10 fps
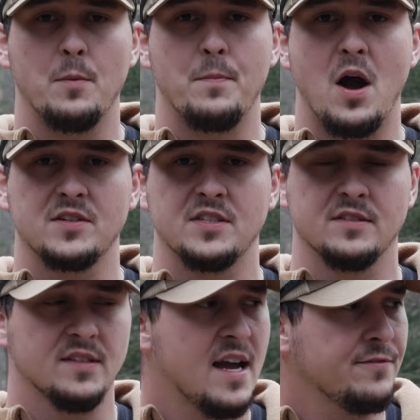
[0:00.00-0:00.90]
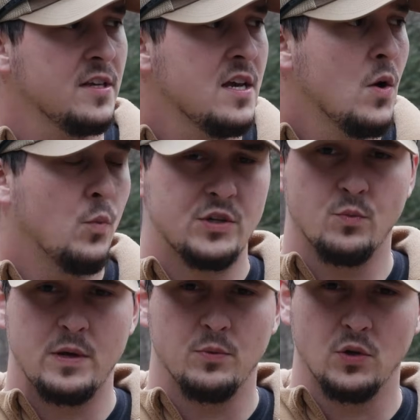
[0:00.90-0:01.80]
boxes left, which
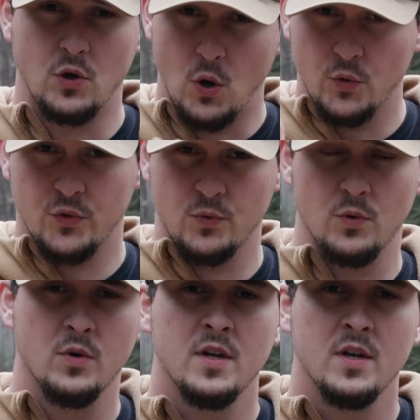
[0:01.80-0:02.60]
we will go through